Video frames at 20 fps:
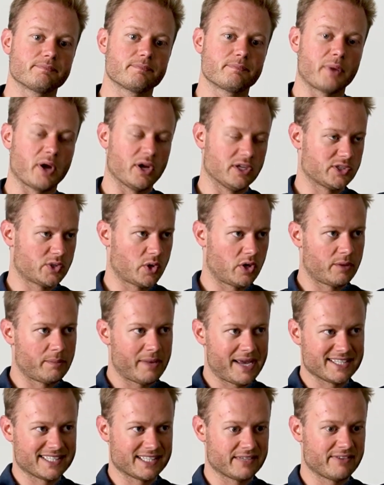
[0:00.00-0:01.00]
puts on
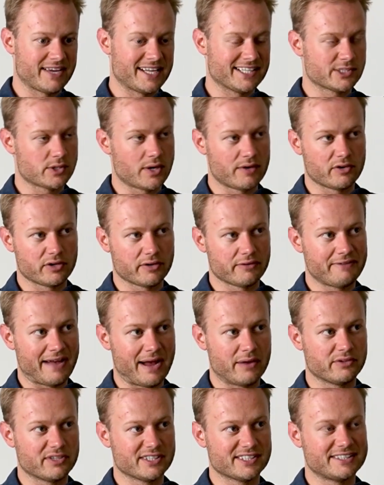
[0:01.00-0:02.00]
amazing events. So I've got a
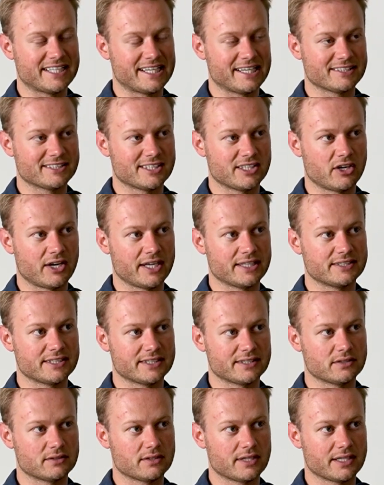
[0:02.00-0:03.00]
founders dinner tonight
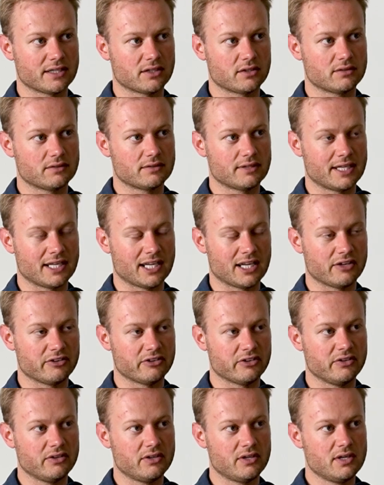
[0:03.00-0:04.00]
in
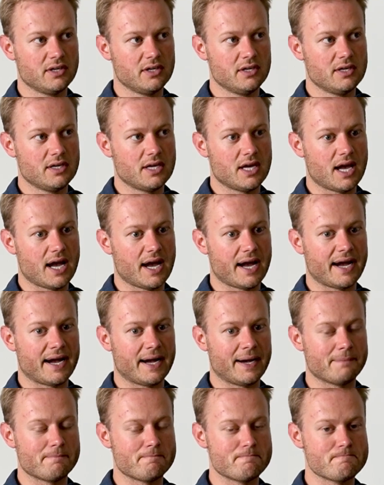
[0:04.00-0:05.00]
London,
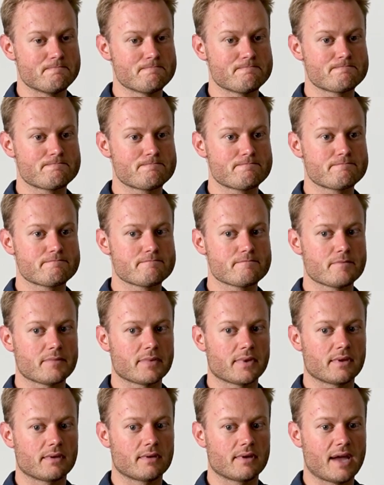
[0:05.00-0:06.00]
and
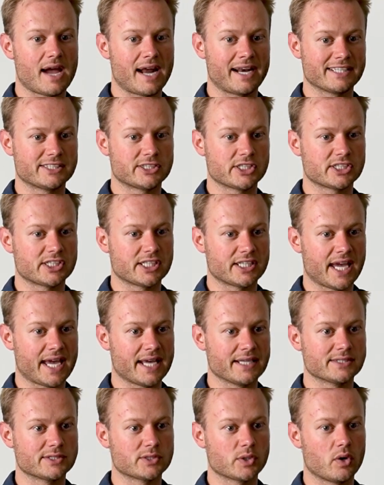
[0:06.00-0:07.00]
it's just a
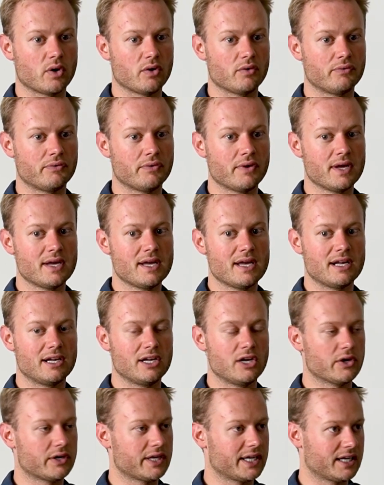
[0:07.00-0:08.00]
case of
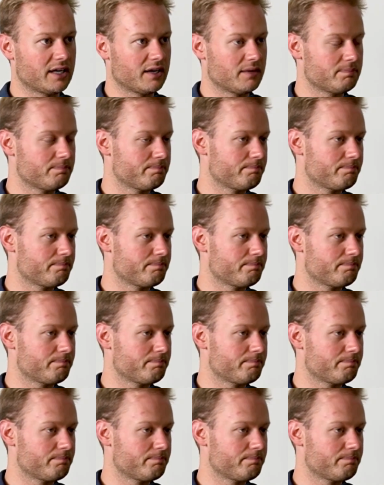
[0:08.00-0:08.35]
looking at